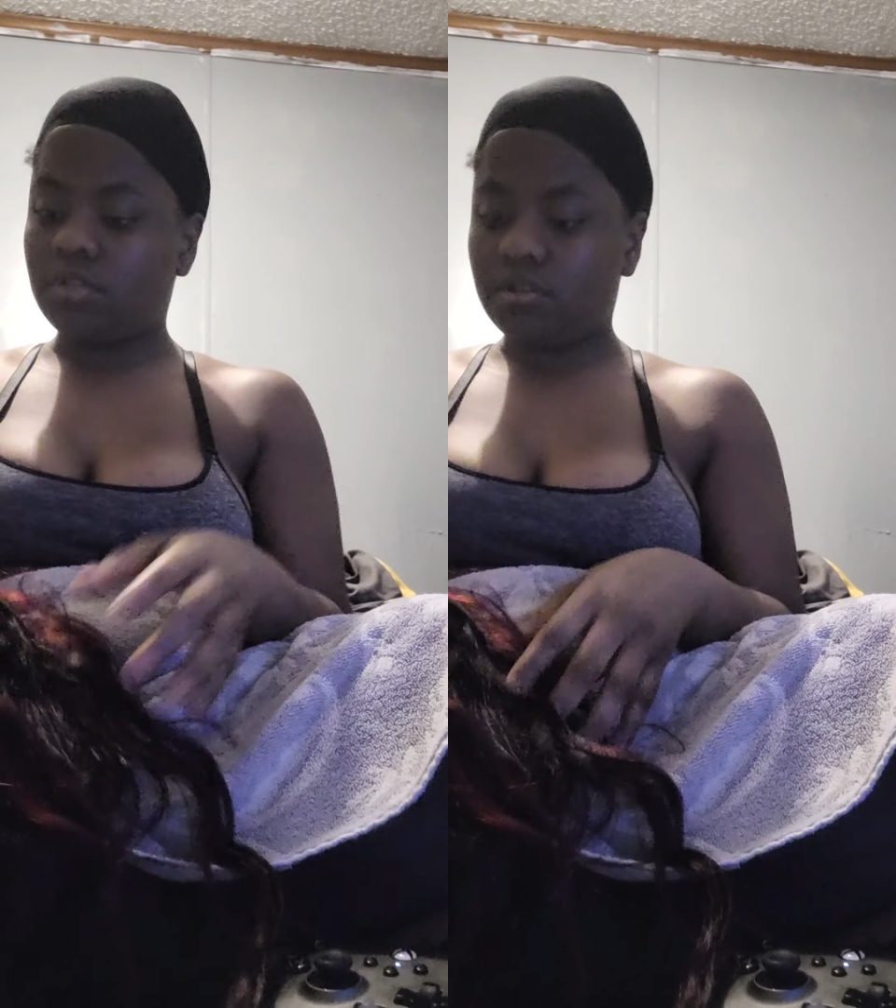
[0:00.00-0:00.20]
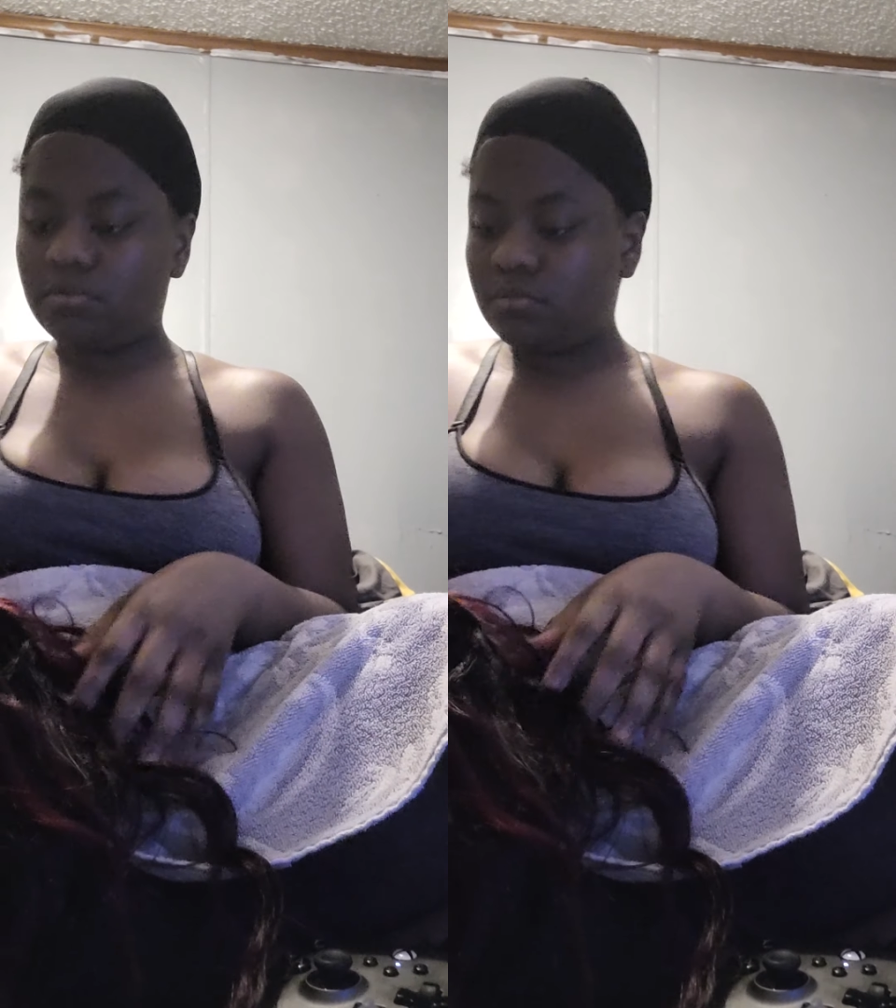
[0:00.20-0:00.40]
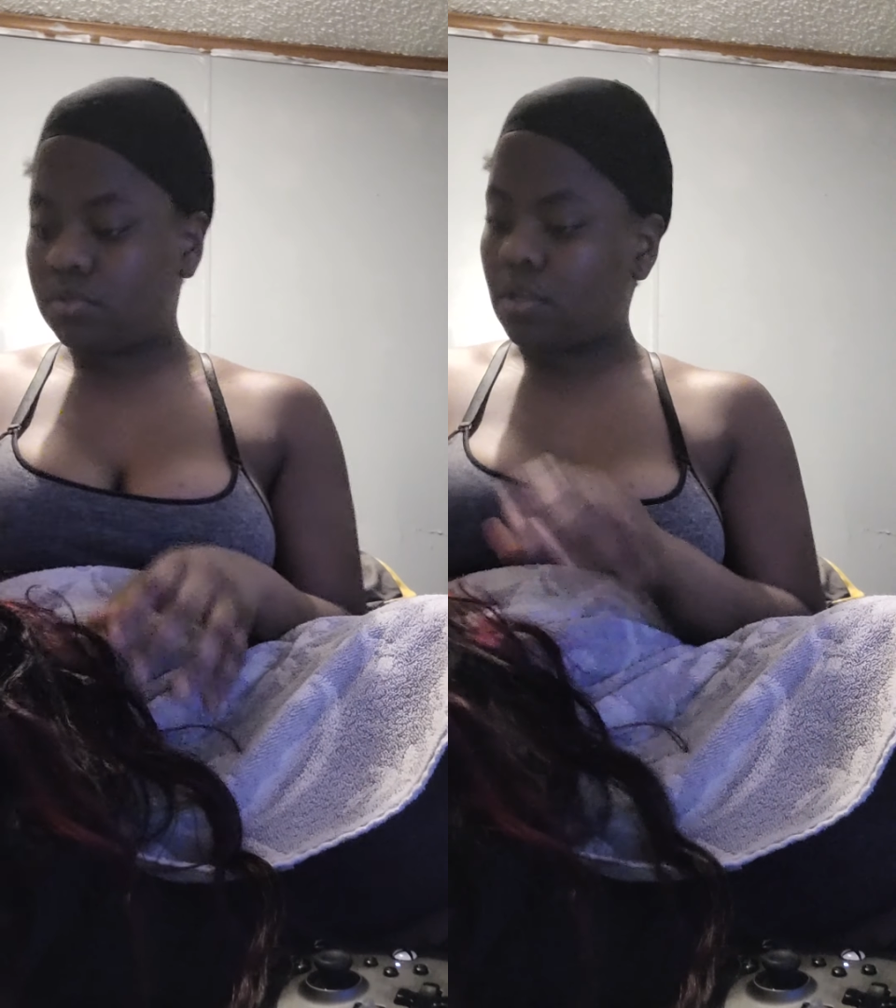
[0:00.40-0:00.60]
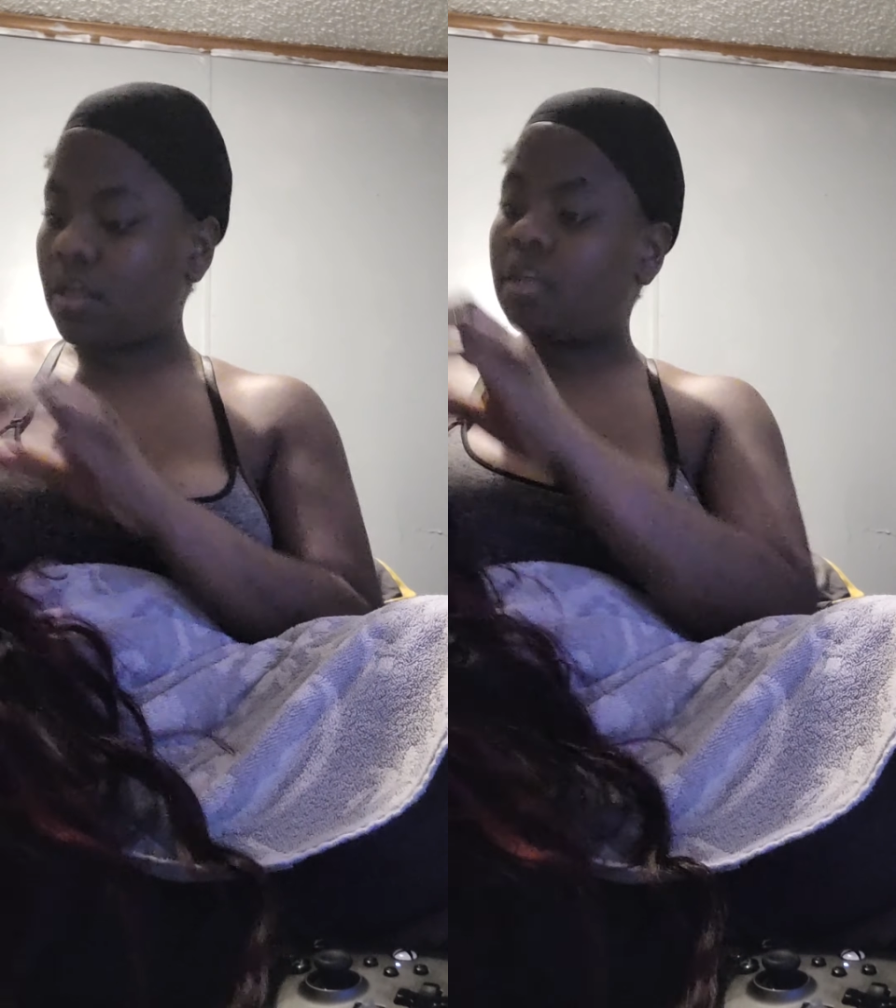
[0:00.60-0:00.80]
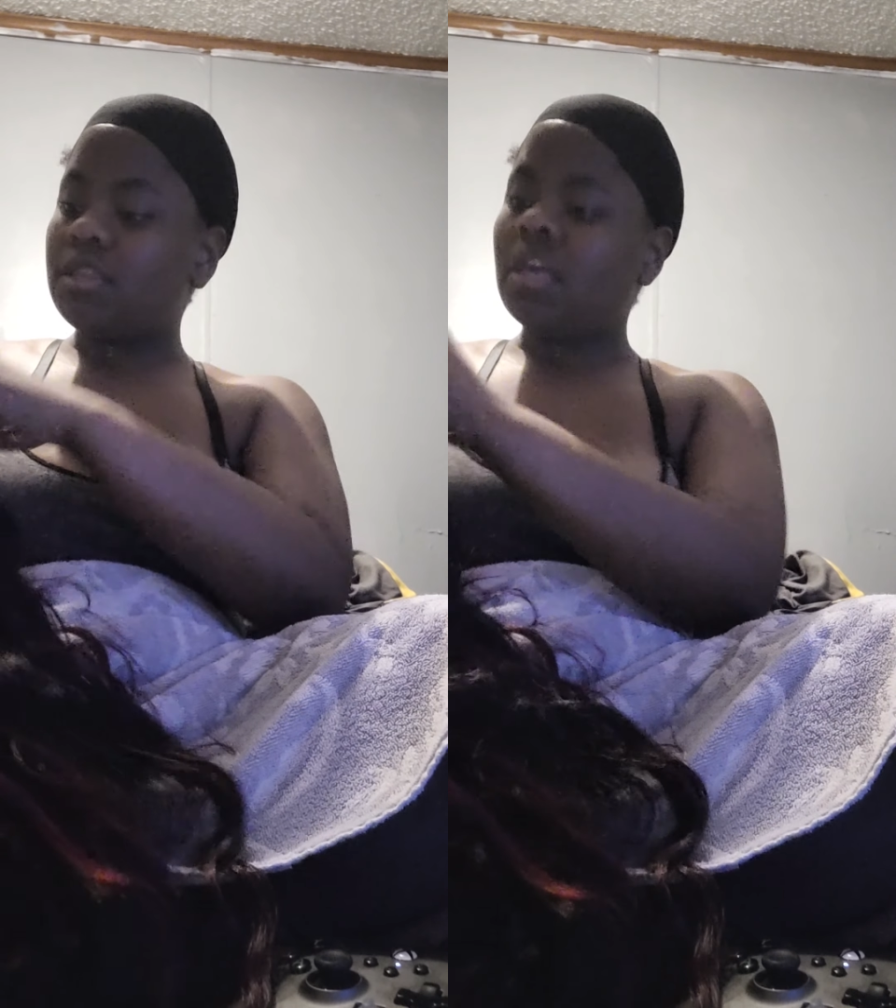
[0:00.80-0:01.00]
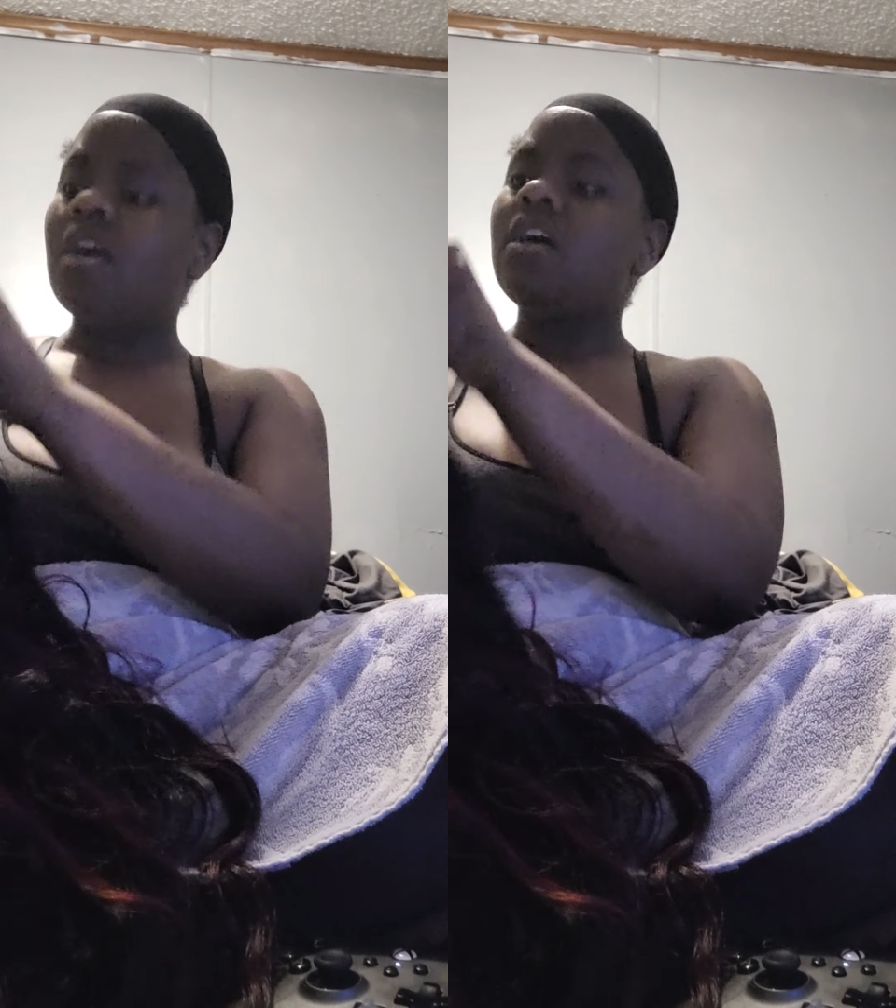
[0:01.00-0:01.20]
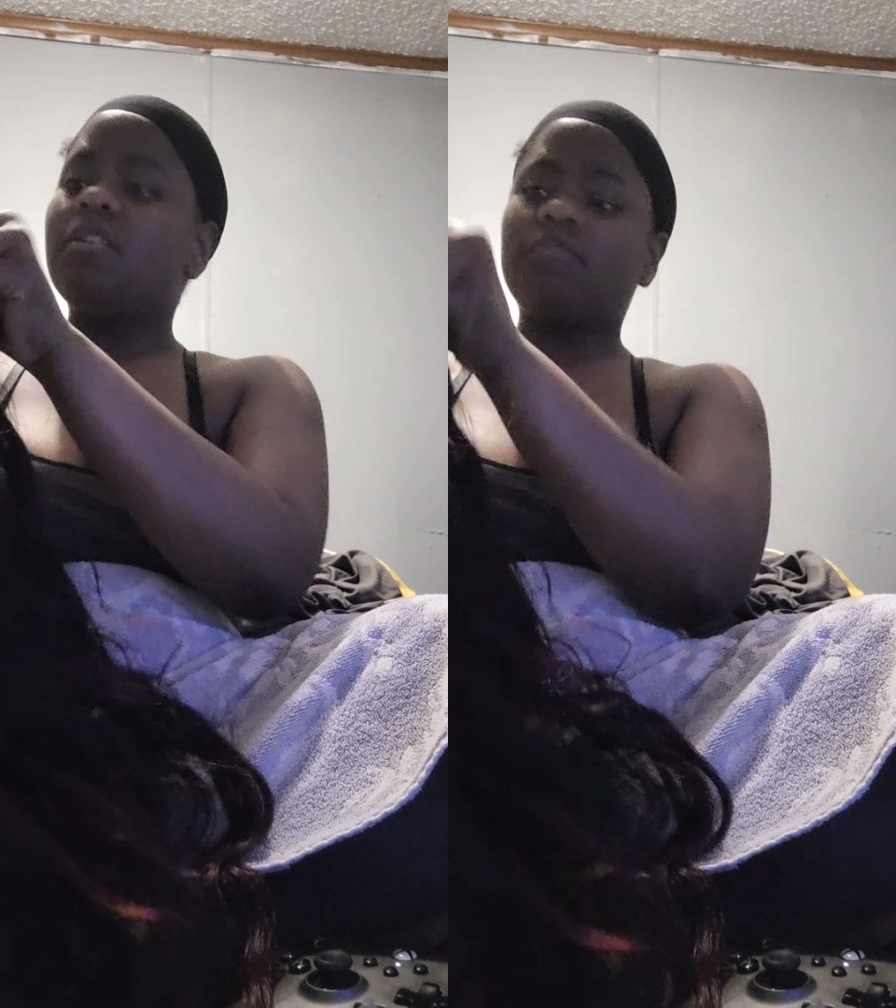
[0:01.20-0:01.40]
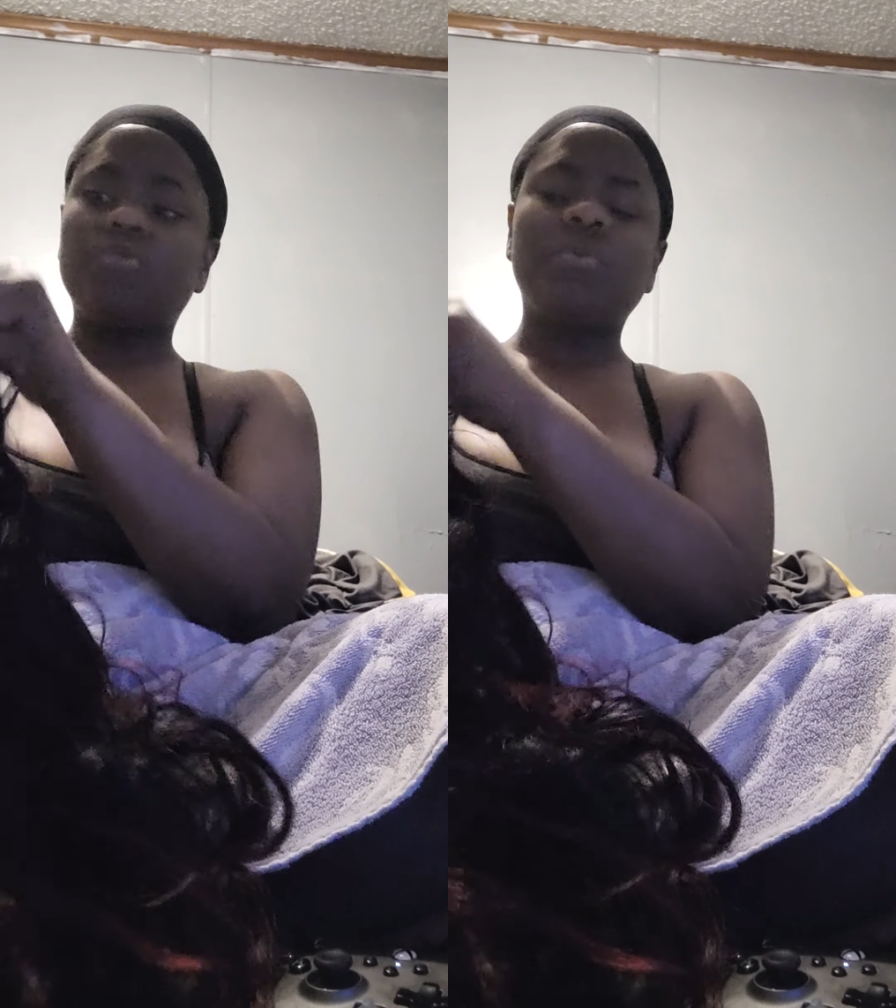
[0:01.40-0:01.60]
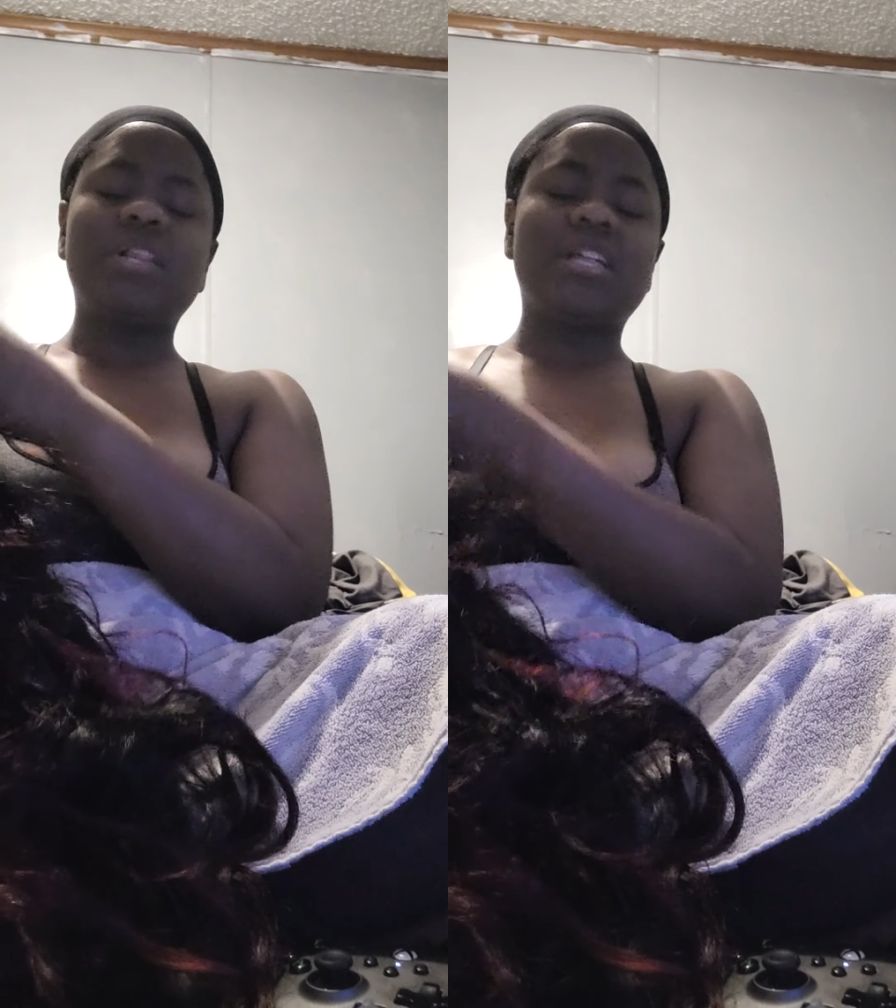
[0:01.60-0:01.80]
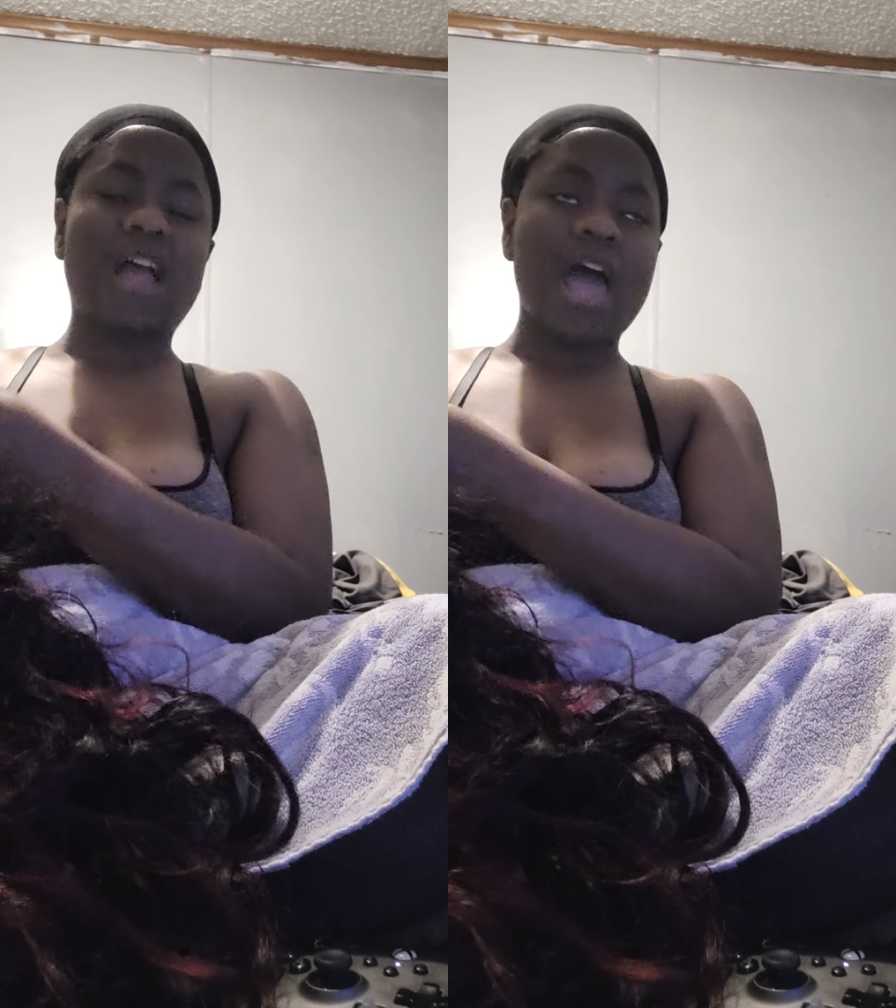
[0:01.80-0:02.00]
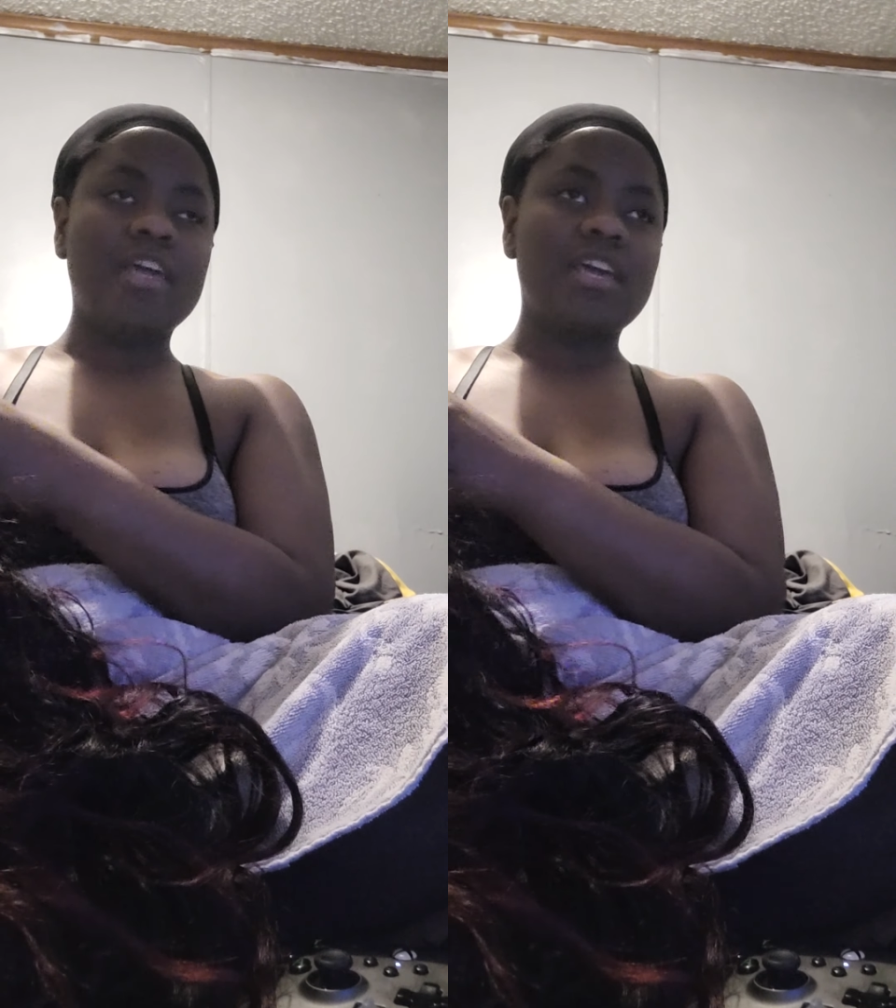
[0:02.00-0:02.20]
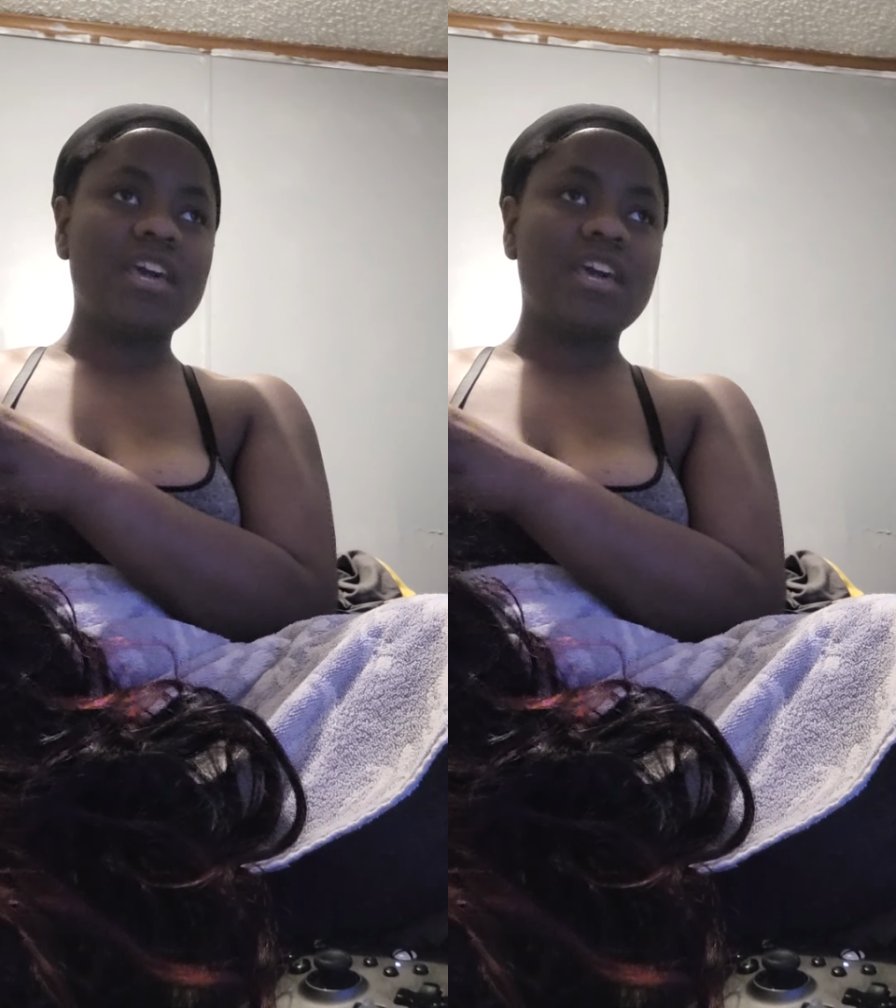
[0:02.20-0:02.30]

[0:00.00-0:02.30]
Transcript: cute so he said if you really like